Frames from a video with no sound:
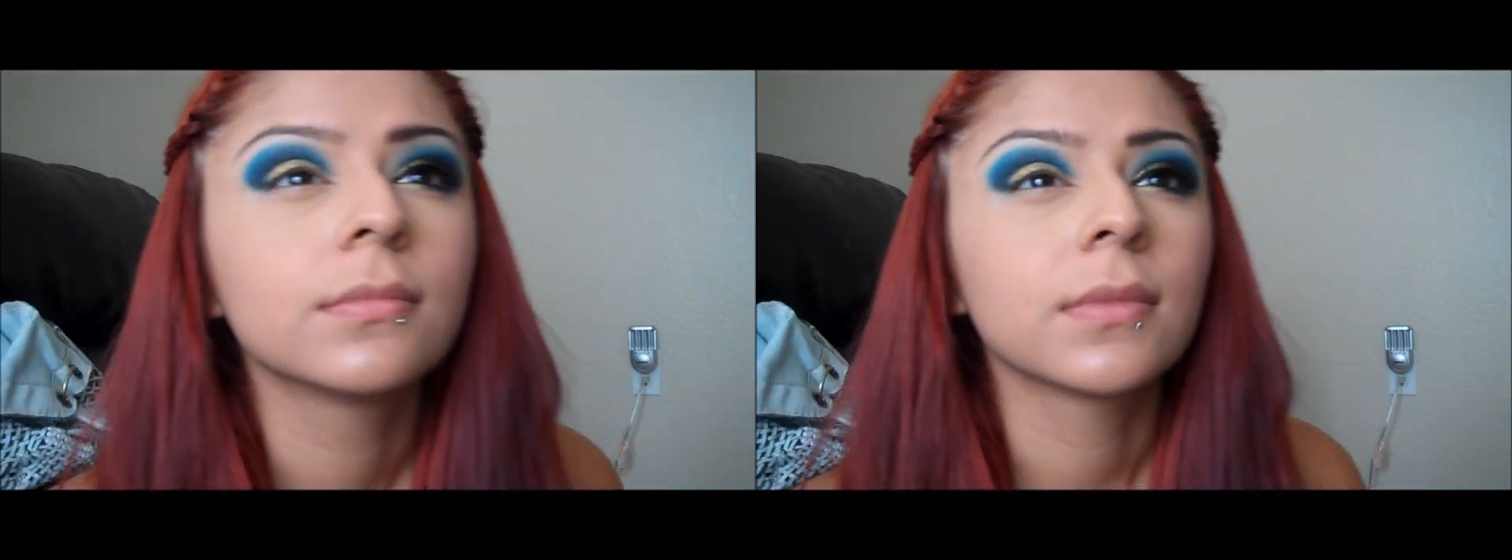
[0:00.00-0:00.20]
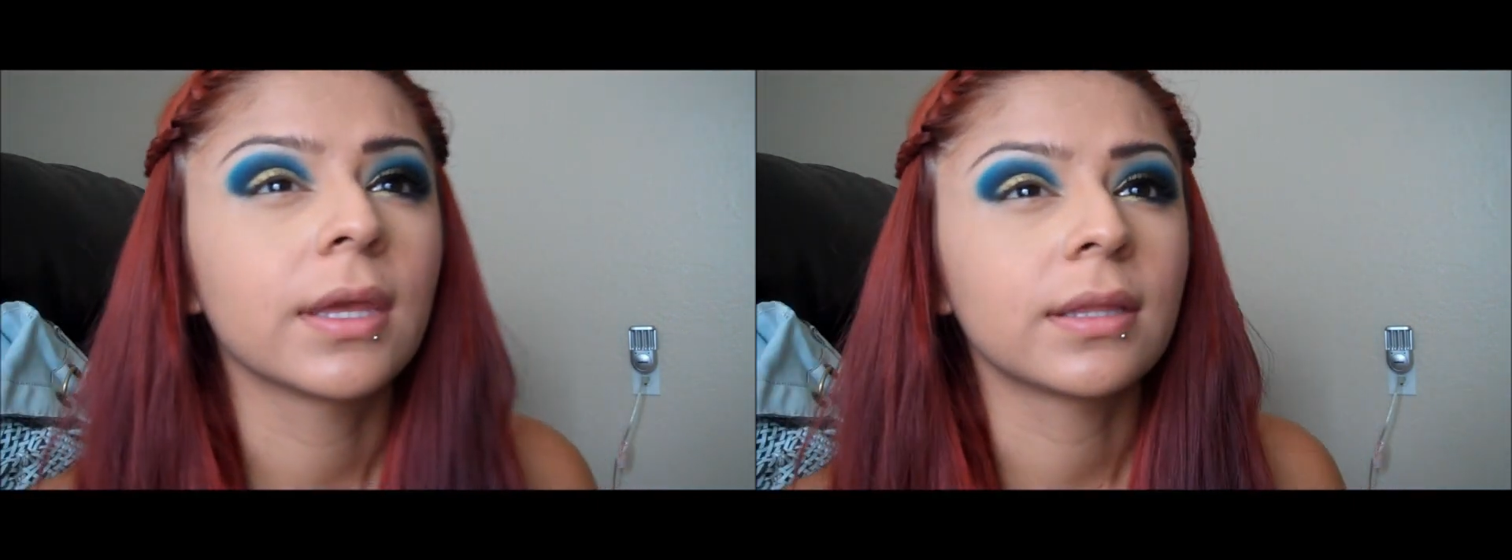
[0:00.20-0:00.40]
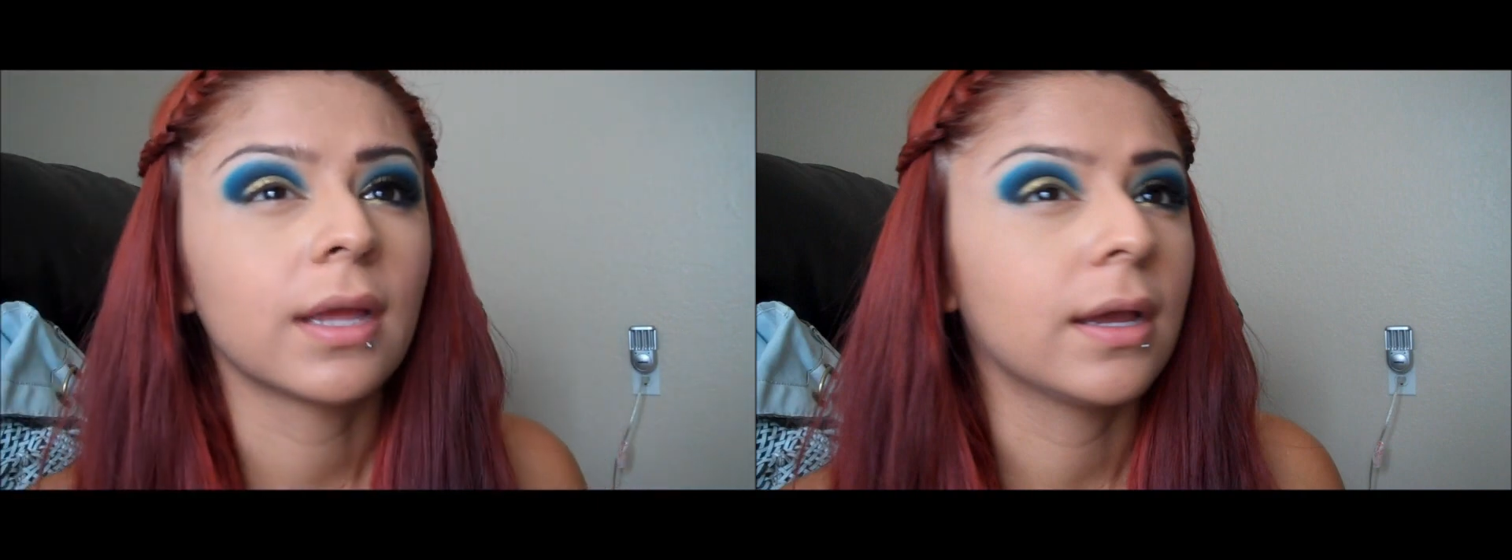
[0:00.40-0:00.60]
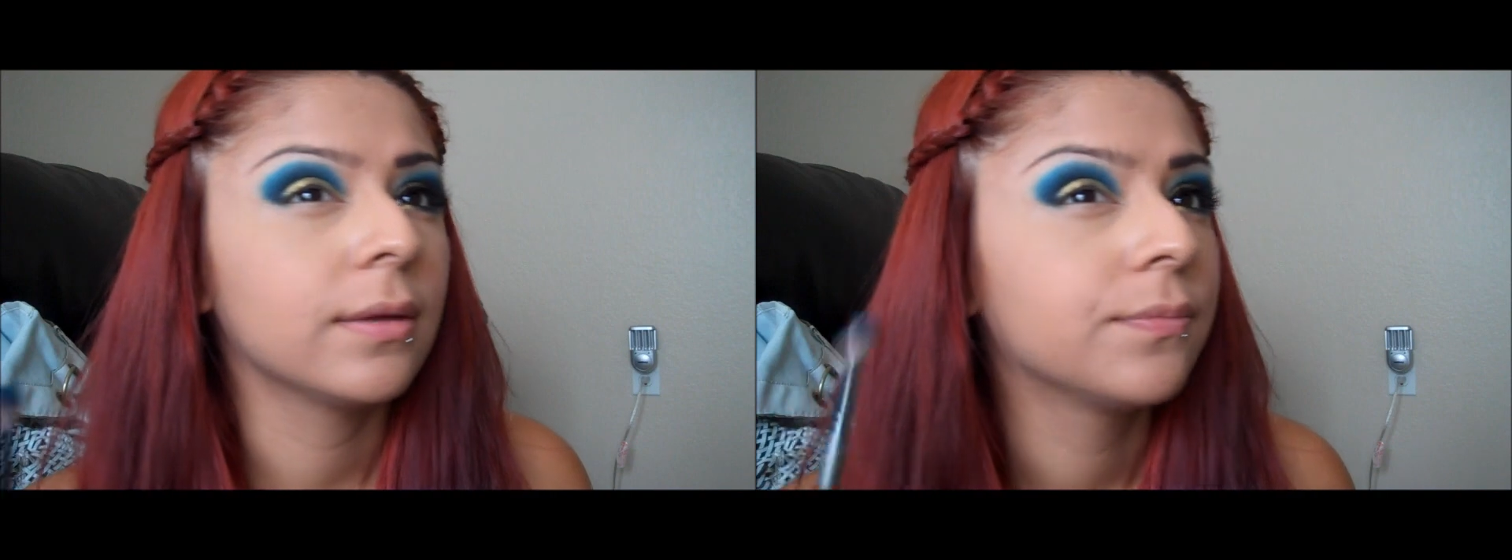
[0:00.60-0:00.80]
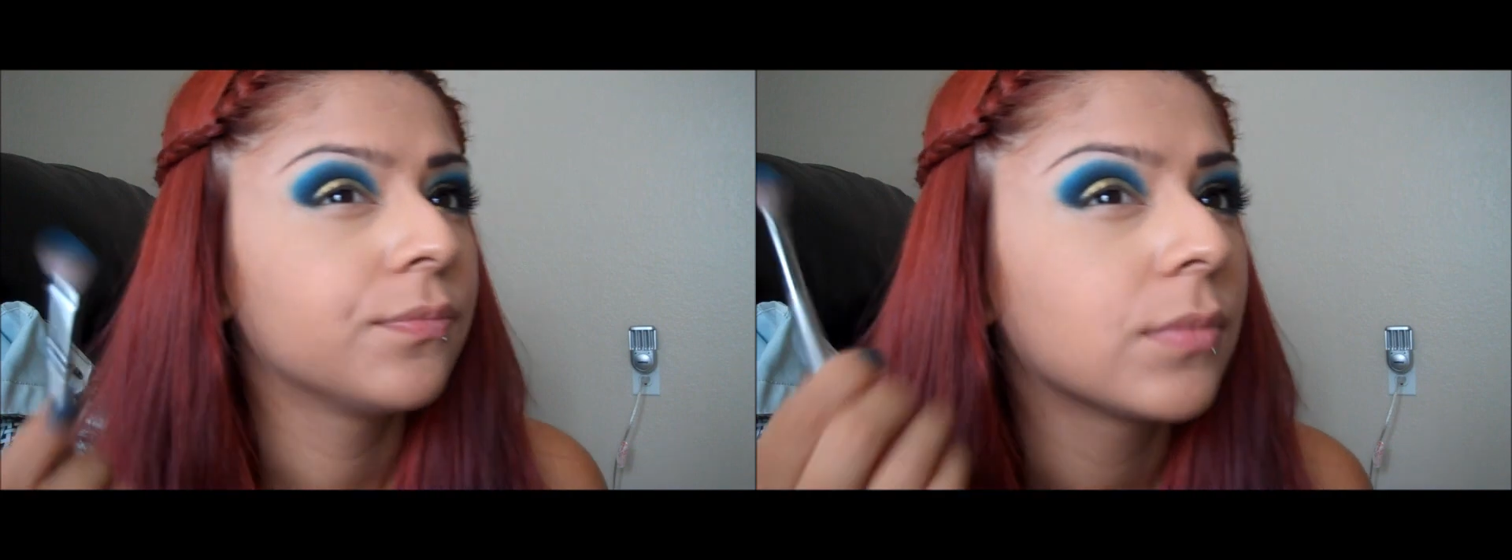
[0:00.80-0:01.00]
Like that.
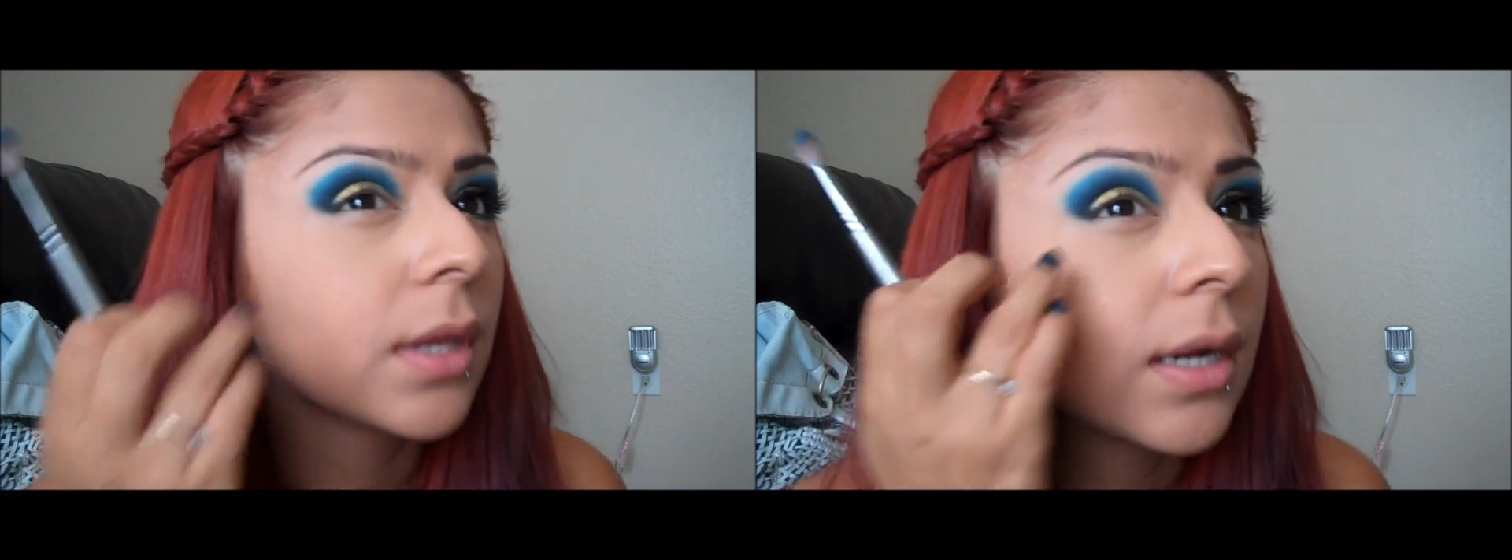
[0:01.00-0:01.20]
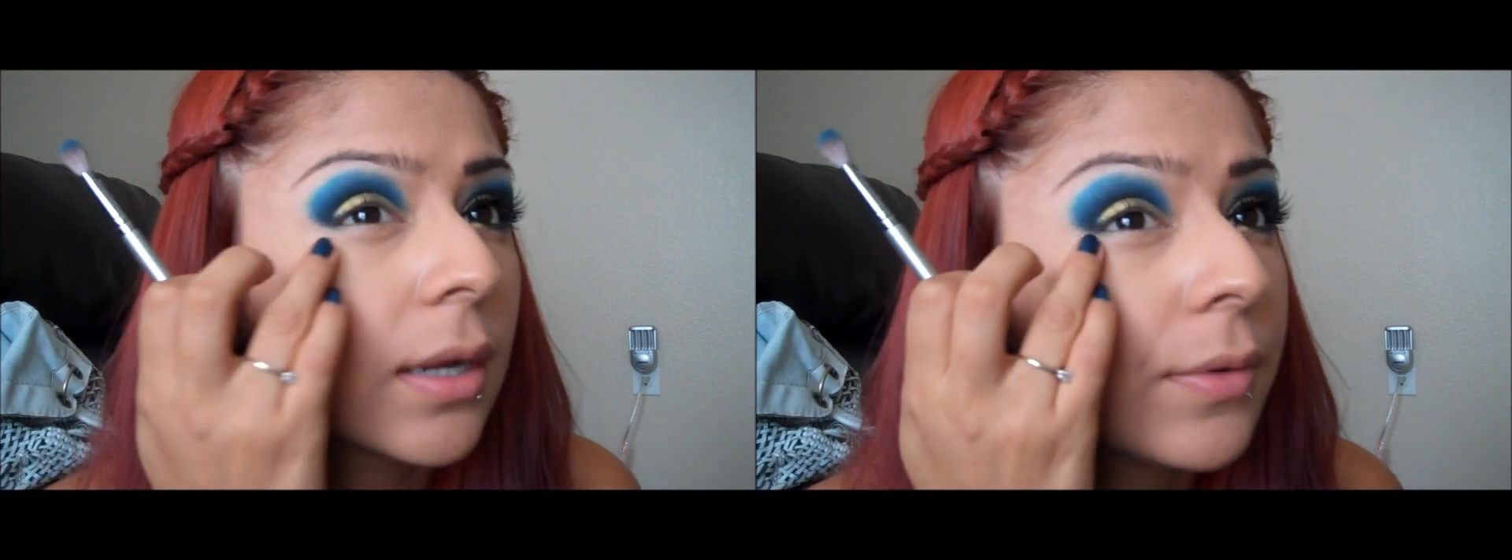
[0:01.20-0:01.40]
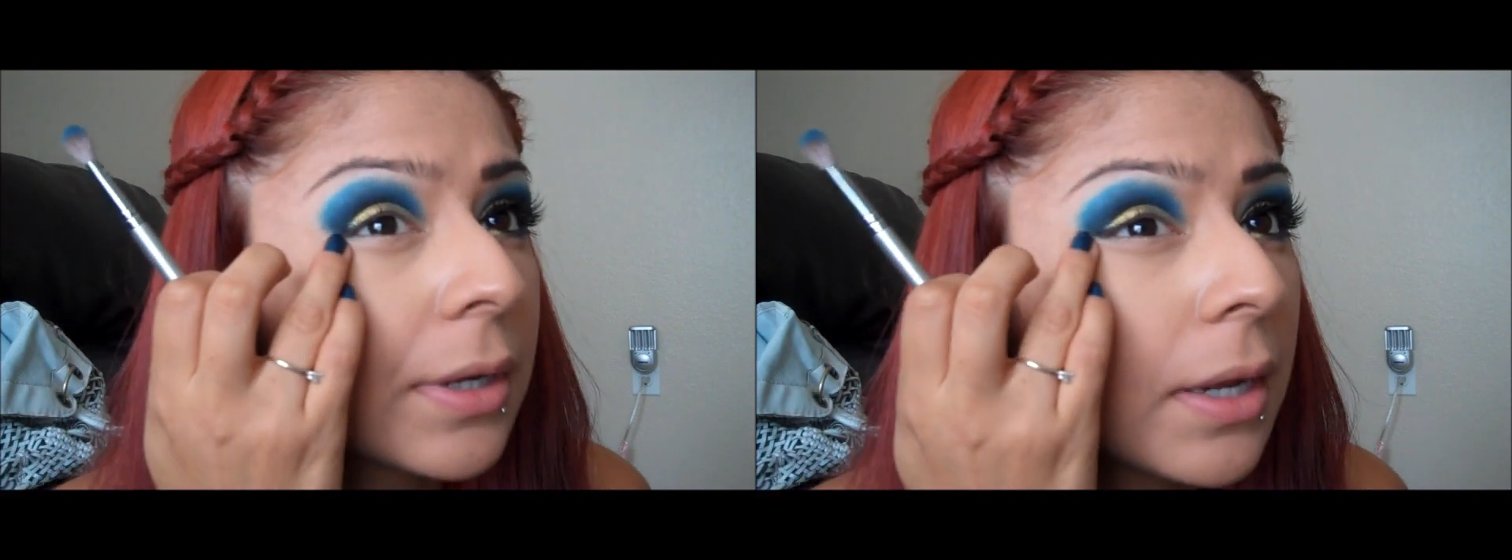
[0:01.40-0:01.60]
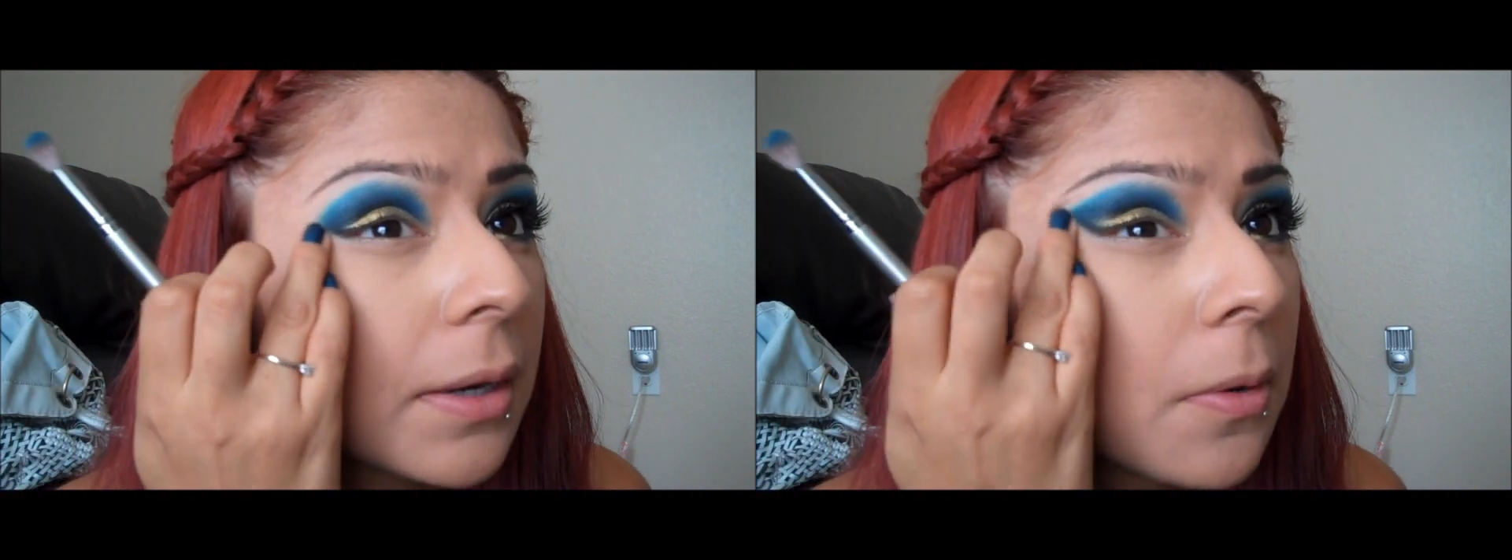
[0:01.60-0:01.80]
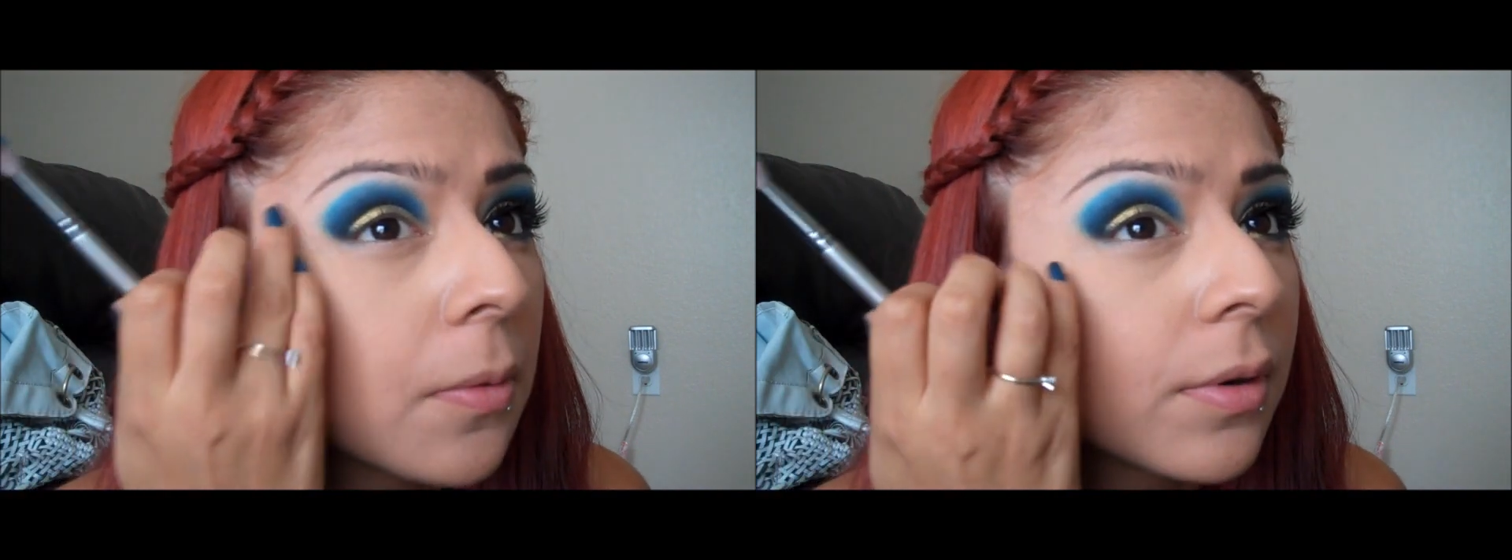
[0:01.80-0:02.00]
And I want to kind
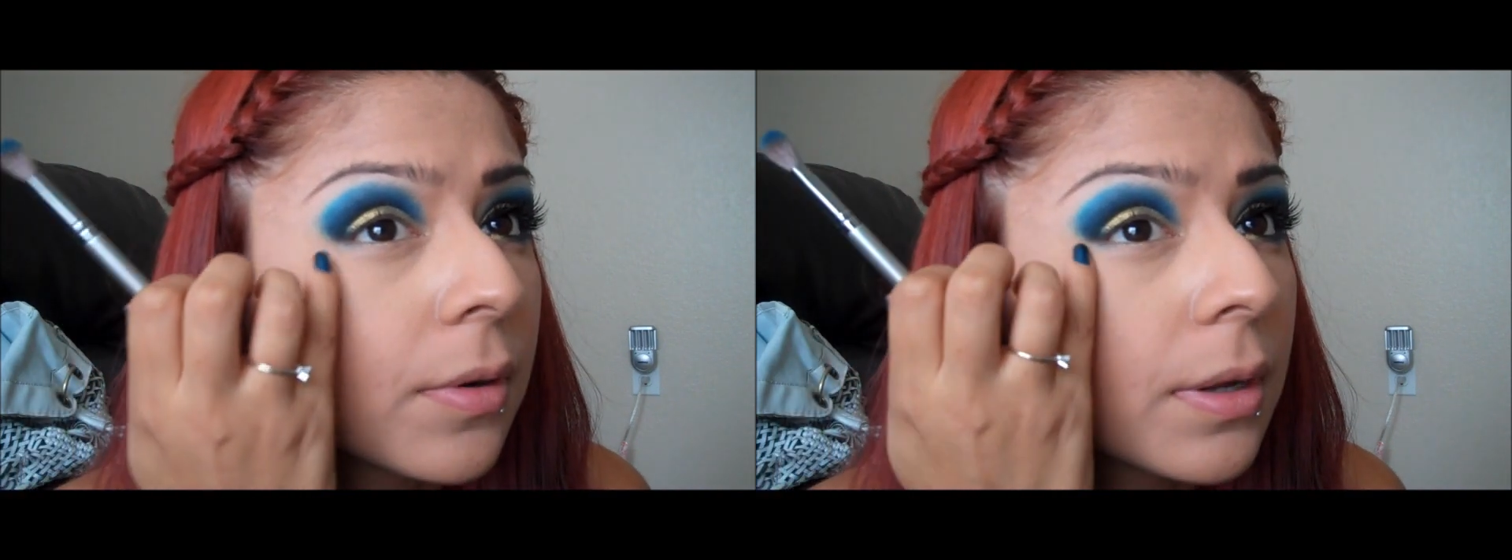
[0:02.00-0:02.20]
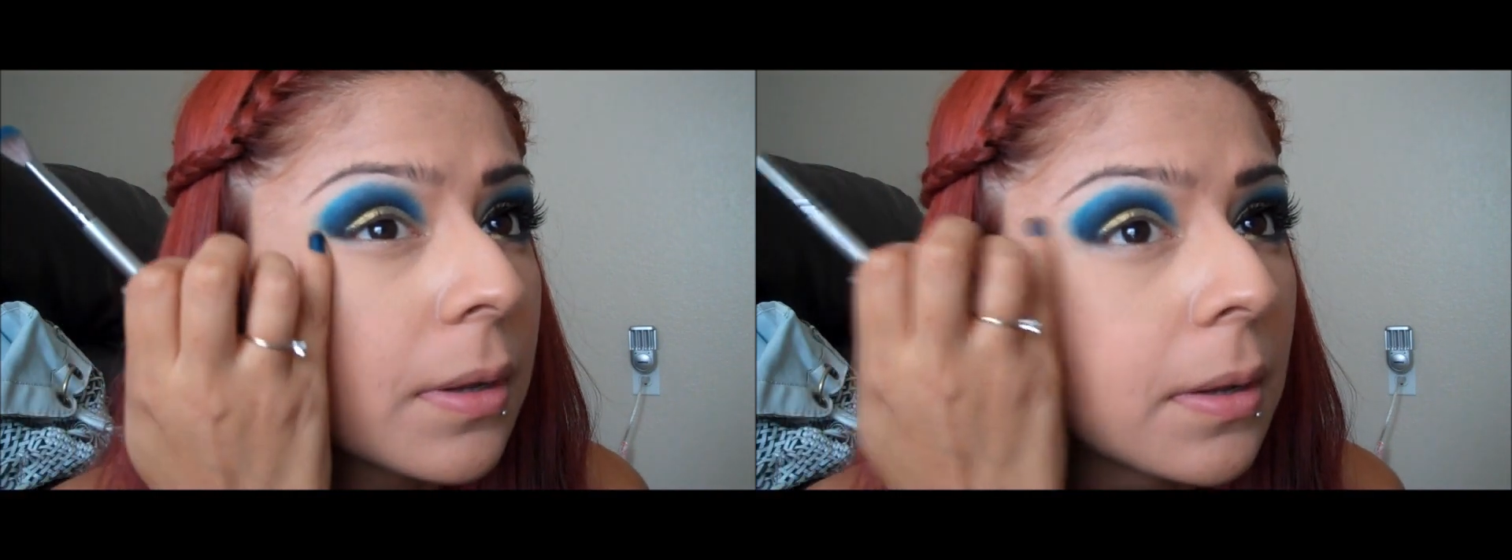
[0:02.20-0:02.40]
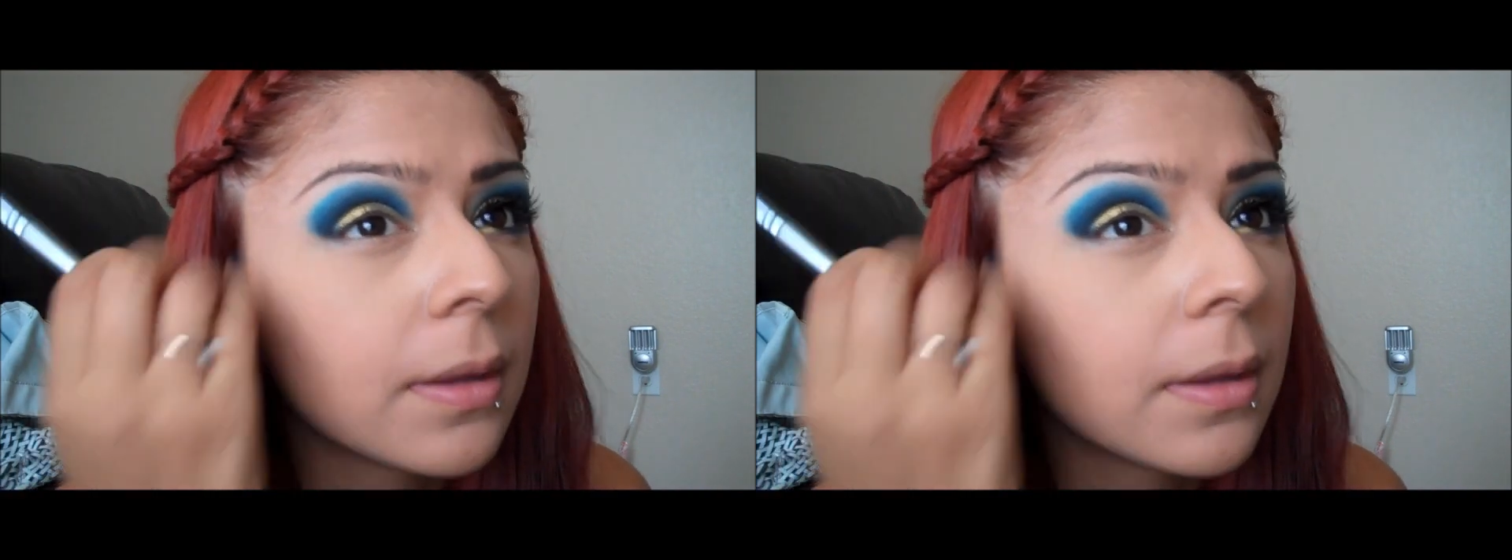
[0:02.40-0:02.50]
of corner it.